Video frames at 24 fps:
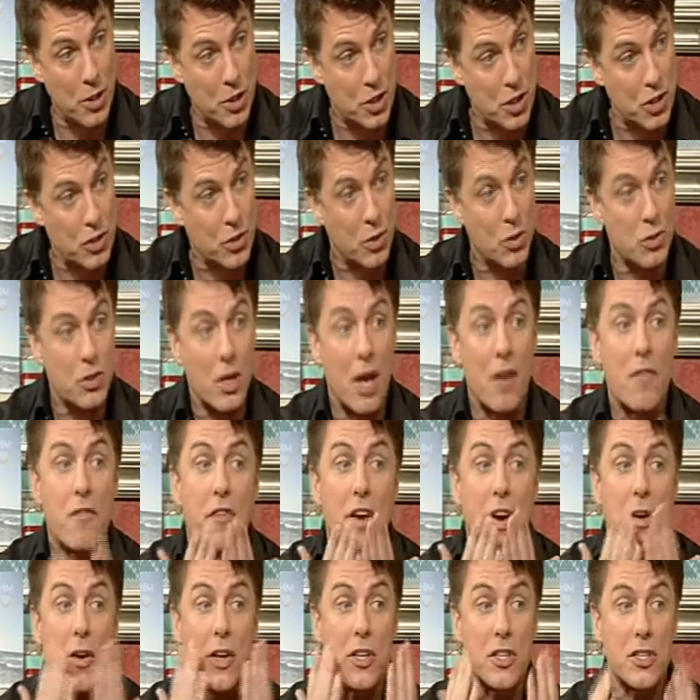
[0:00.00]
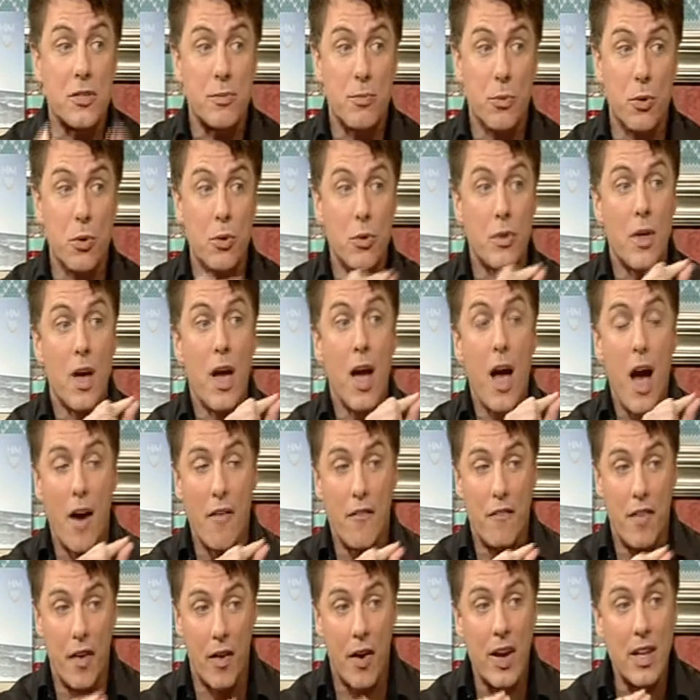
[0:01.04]
It just goes on very smooth, a
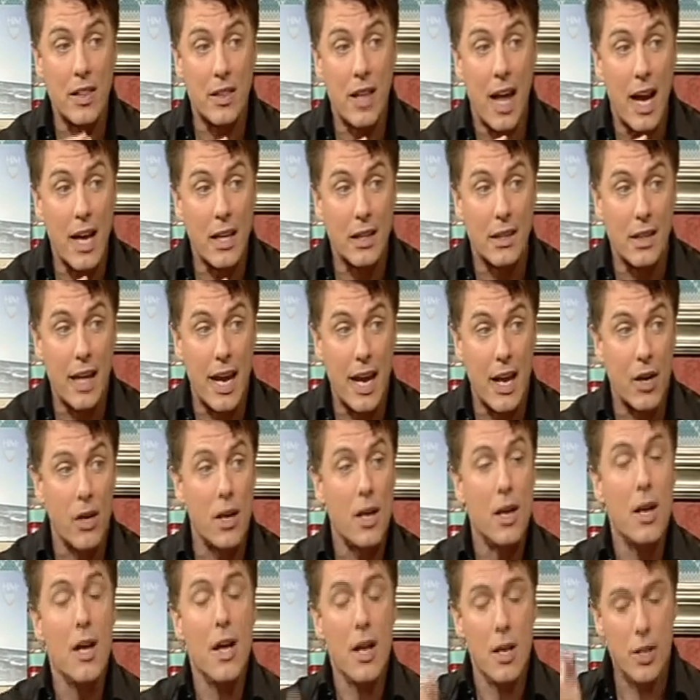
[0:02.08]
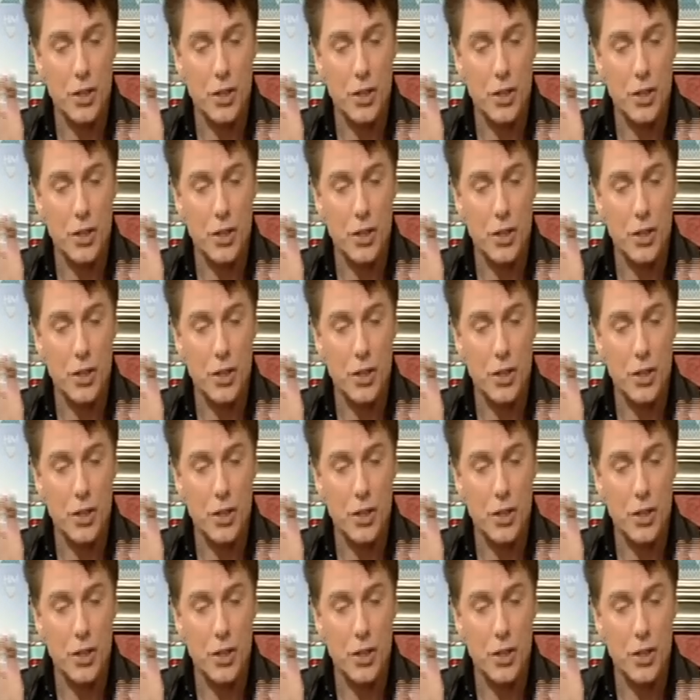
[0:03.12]
very light layer.